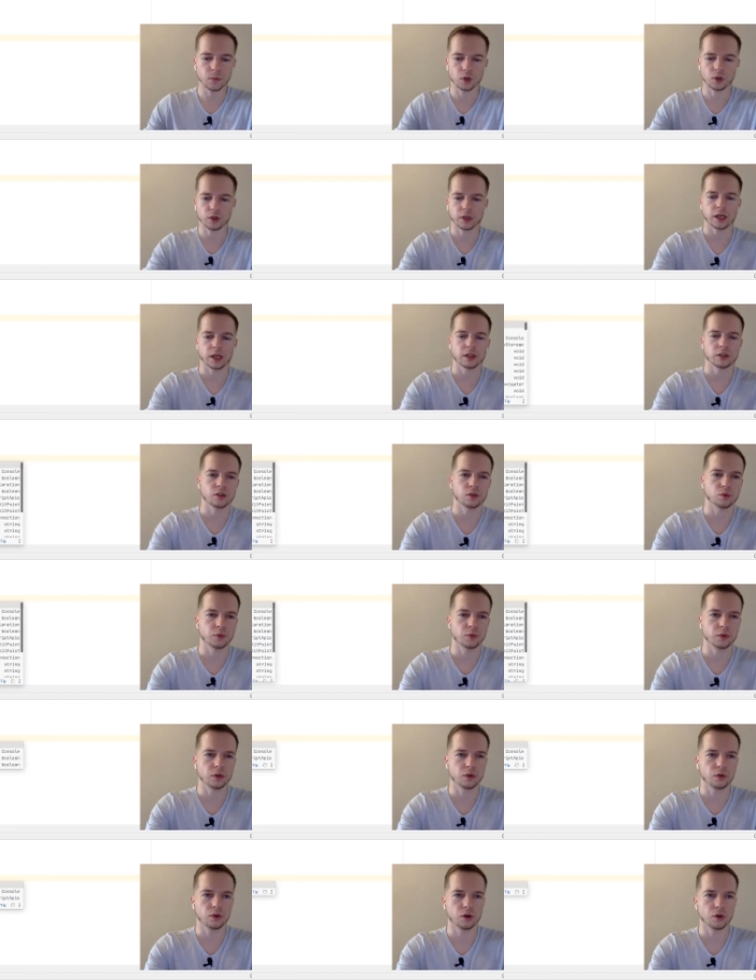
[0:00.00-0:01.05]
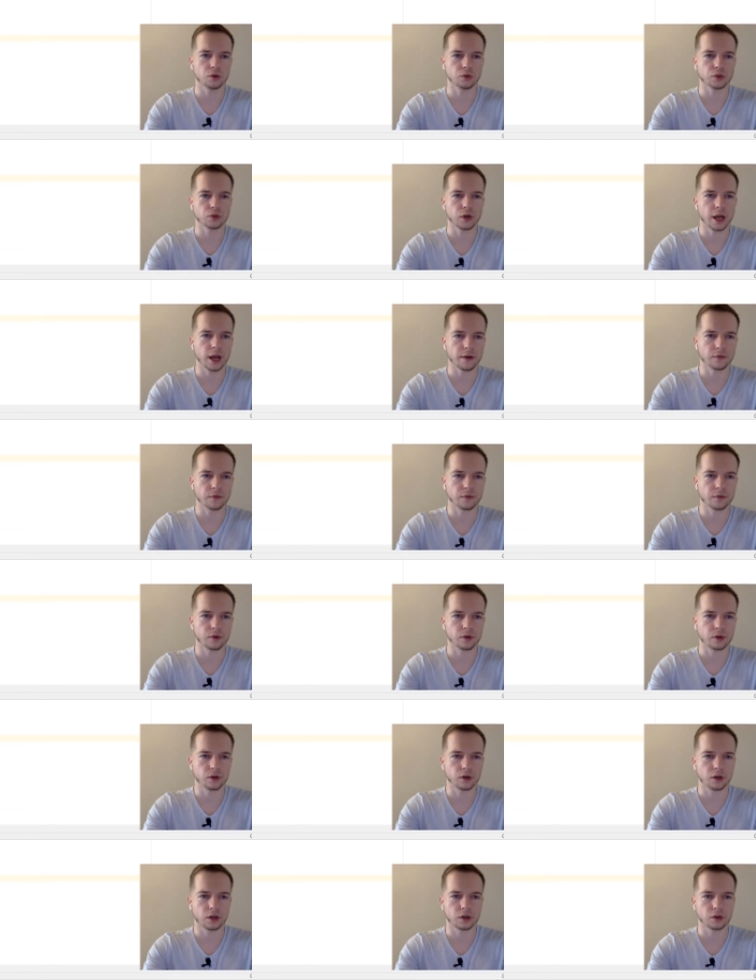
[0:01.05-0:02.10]
Okay, so we'll also have
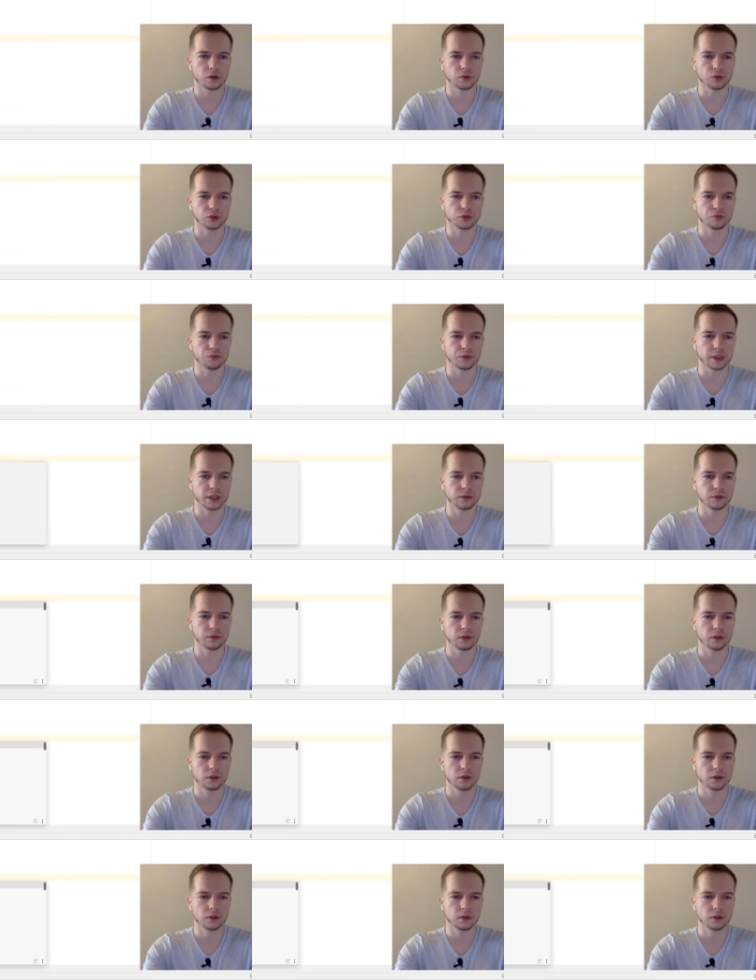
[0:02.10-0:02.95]
const result